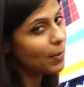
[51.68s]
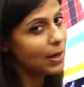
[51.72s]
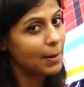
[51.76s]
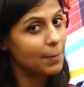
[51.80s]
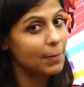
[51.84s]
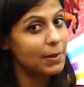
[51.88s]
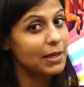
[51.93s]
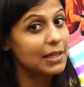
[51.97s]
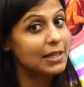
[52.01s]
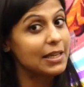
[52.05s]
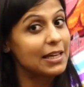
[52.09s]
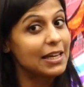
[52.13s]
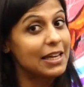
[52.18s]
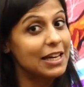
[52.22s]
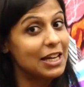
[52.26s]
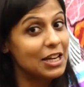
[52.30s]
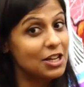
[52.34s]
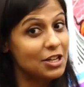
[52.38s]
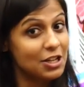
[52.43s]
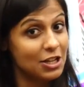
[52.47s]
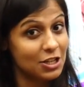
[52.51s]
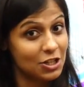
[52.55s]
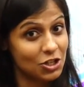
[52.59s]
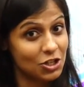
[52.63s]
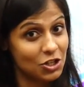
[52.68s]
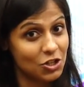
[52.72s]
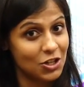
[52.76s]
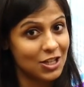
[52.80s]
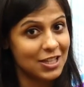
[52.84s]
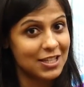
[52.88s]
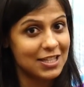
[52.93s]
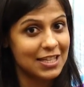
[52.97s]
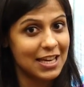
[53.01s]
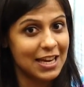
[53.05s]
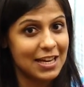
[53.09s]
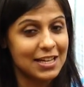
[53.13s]
maybe the
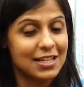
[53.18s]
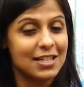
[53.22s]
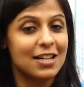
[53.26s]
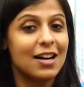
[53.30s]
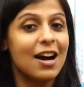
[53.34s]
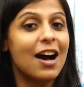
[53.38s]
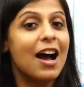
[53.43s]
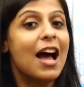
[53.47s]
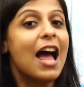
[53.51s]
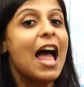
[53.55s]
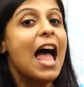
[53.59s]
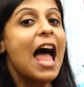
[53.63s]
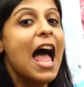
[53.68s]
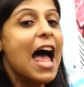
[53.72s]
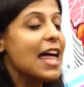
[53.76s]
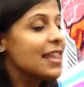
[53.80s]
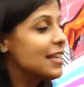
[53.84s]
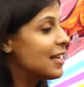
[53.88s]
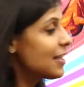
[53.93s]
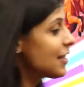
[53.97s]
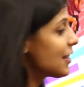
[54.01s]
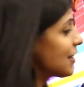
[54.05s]
industrial sector. And the